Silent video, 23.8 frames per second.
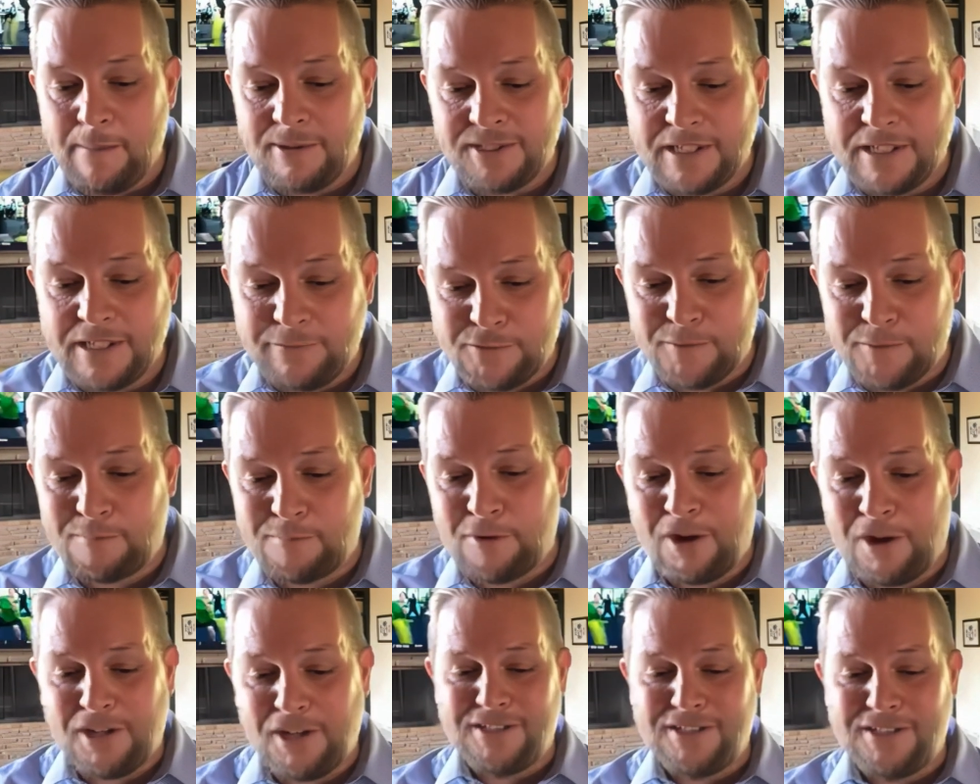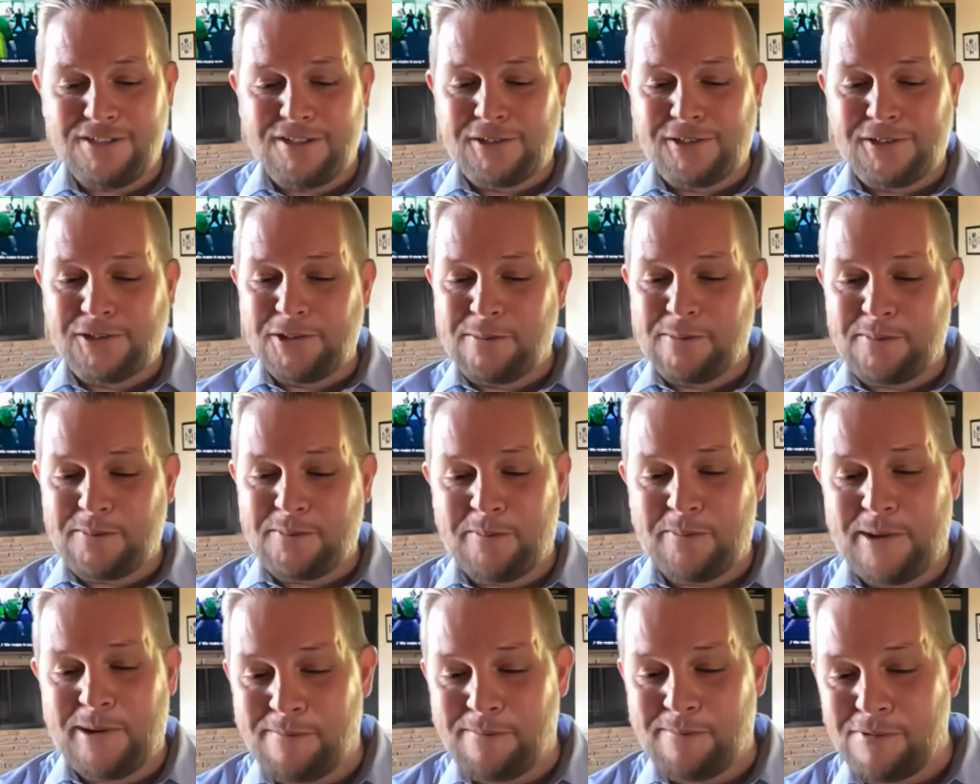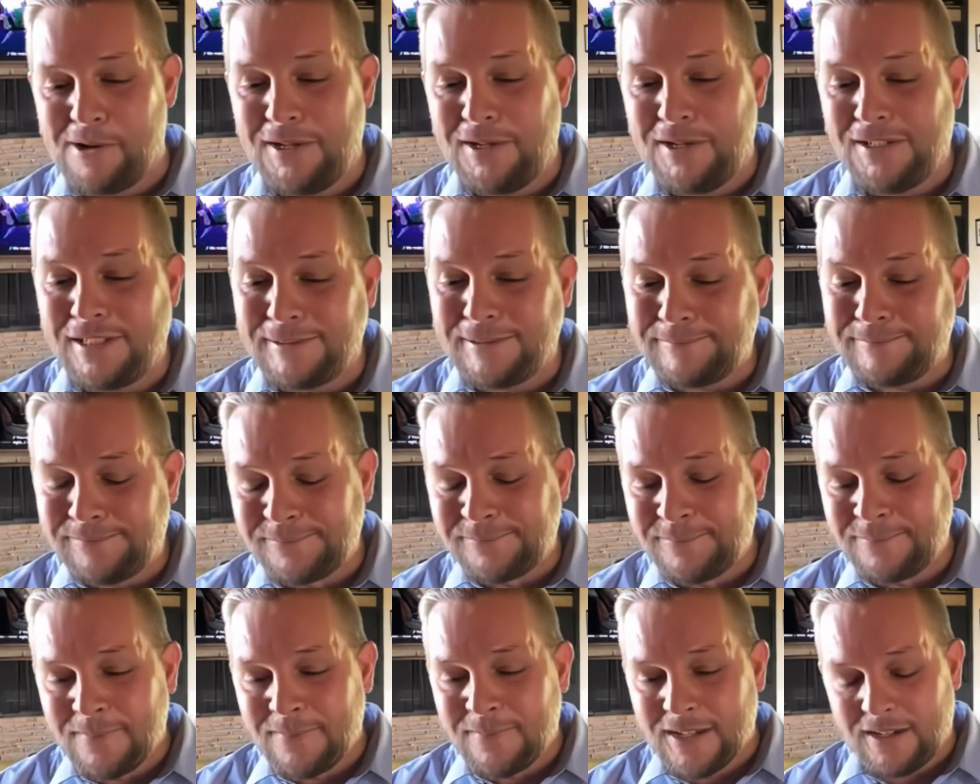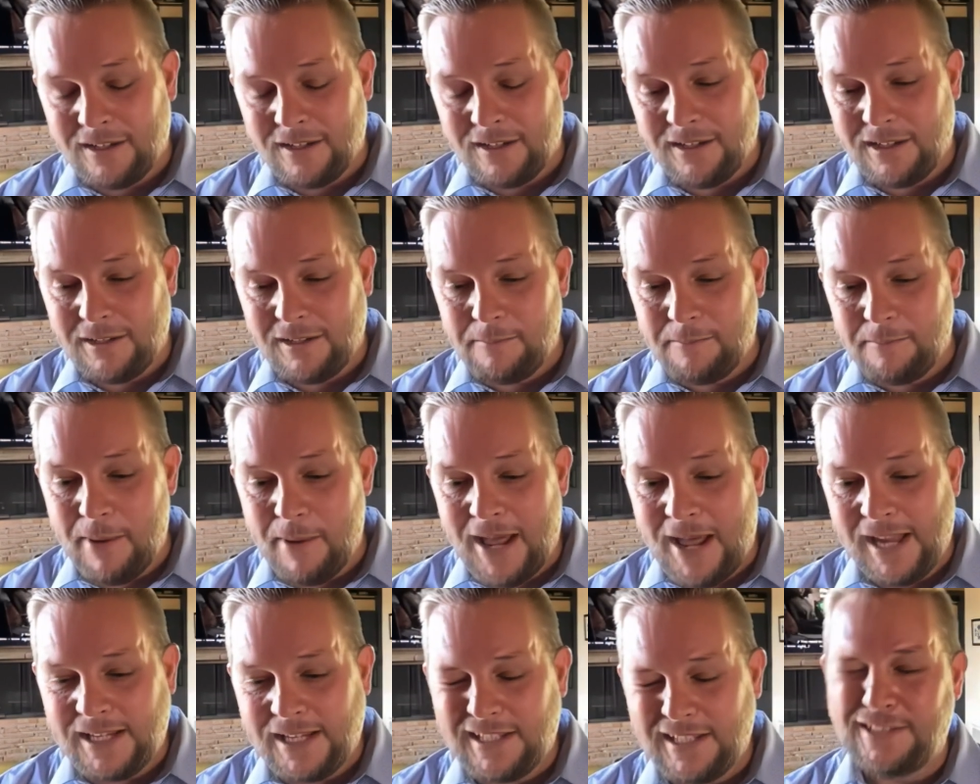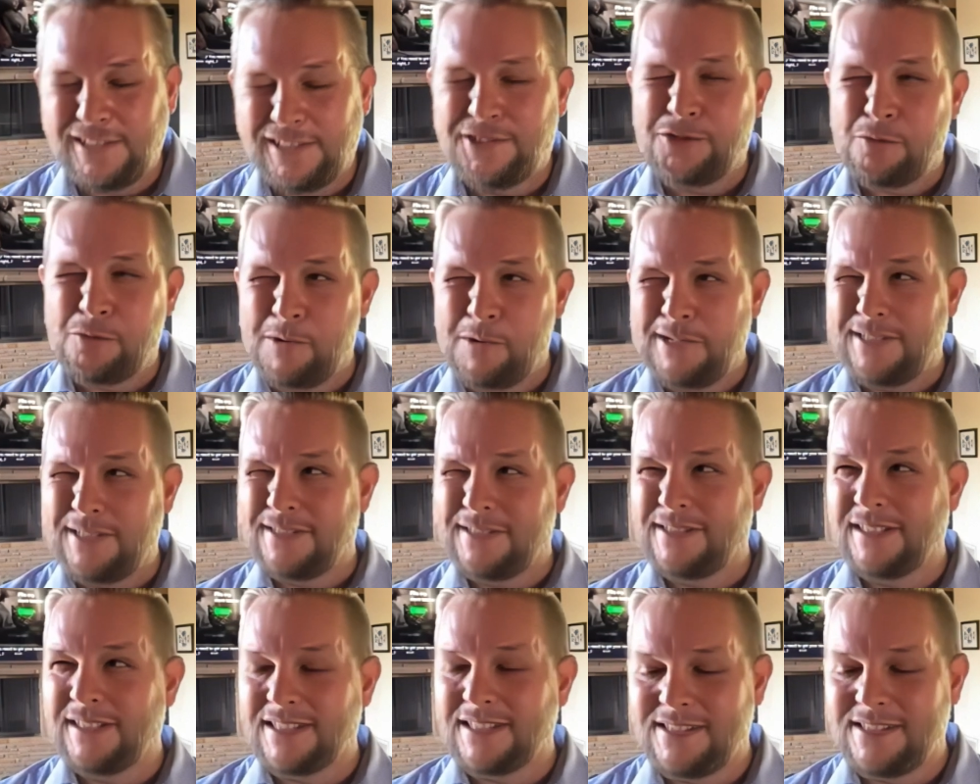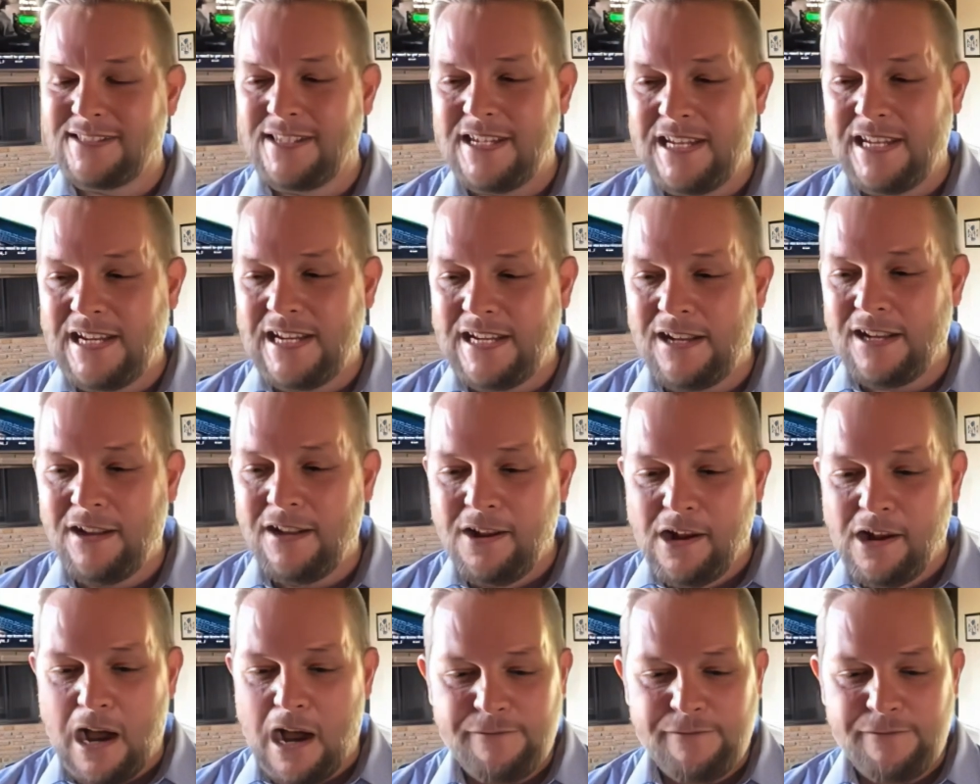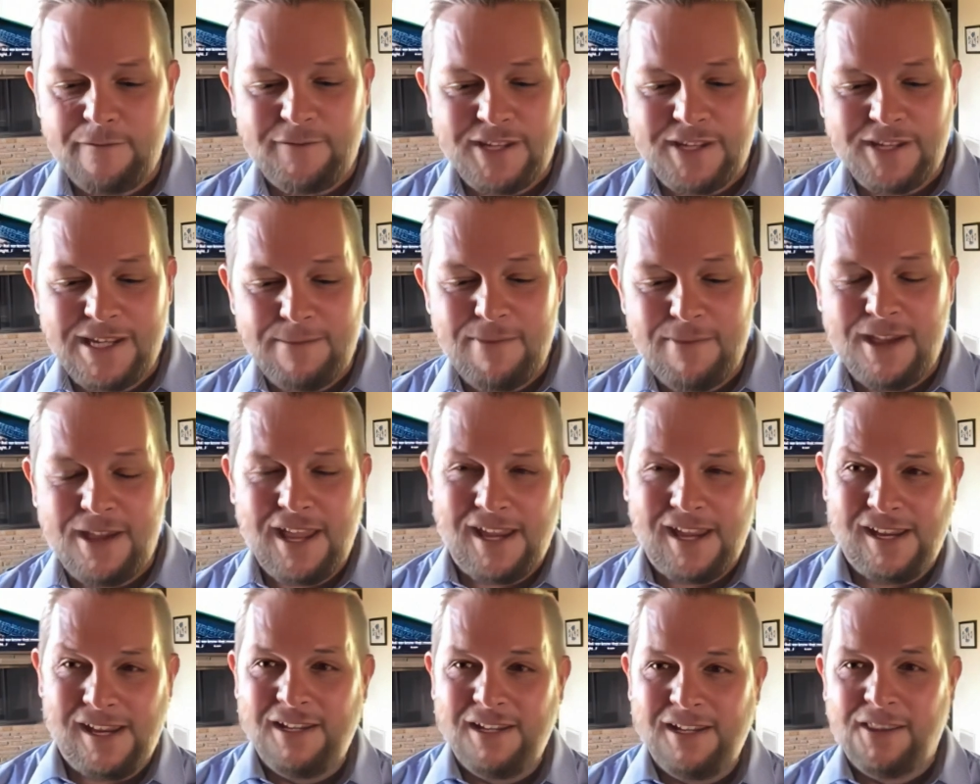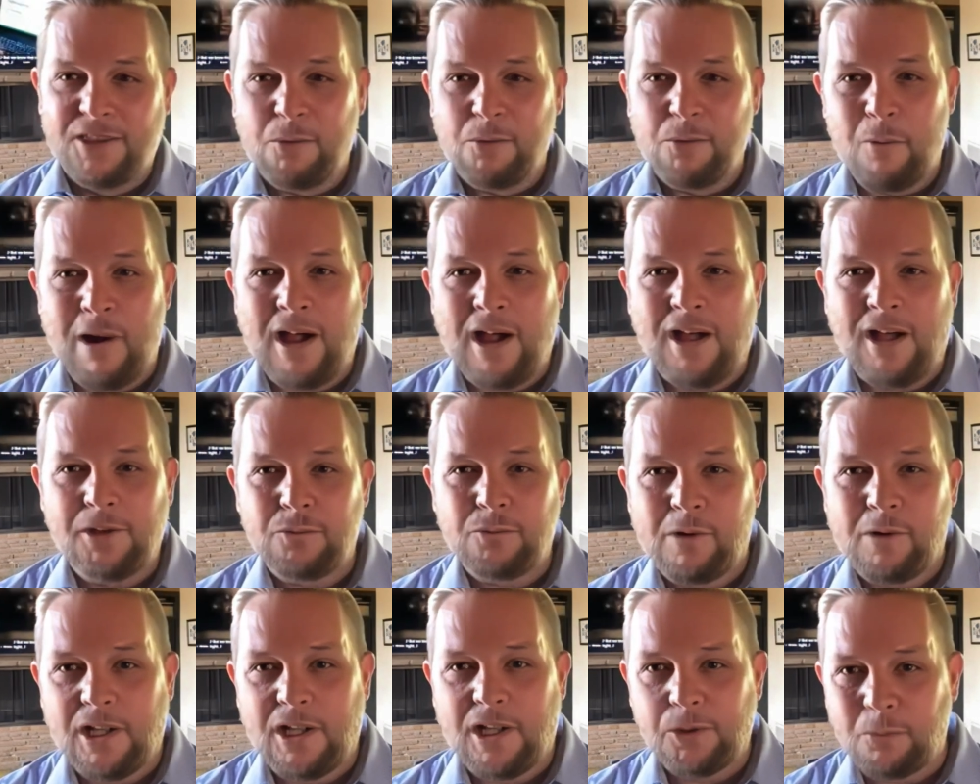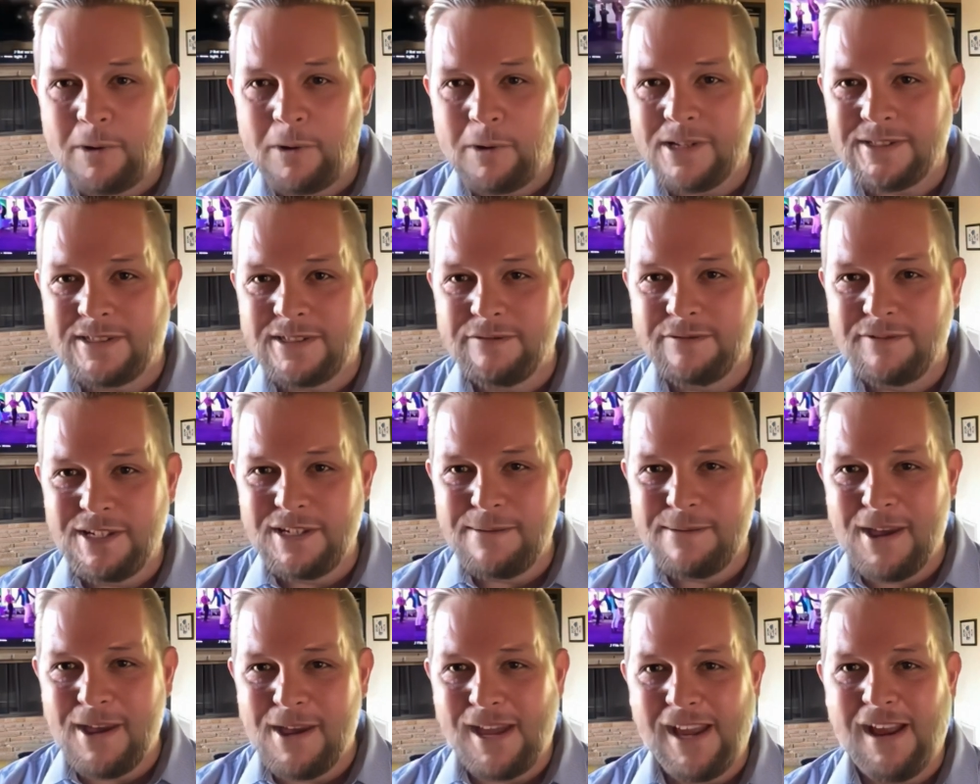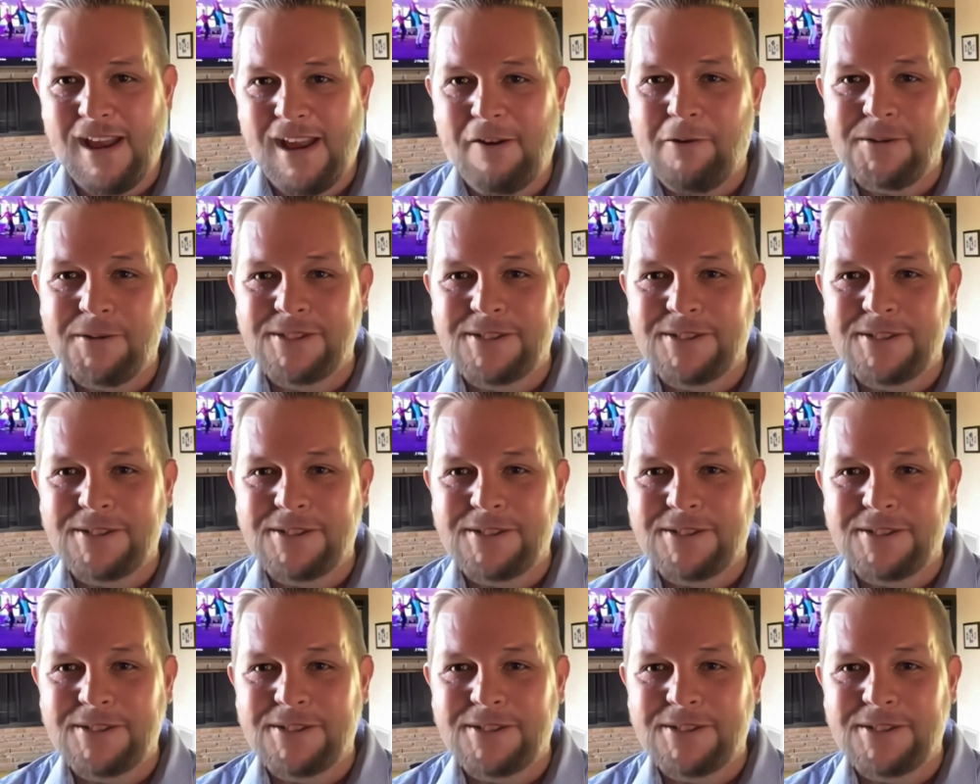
I myself was brought into the groups by Brendan back in 2016 off of eBay, the wild, wild west of eBay.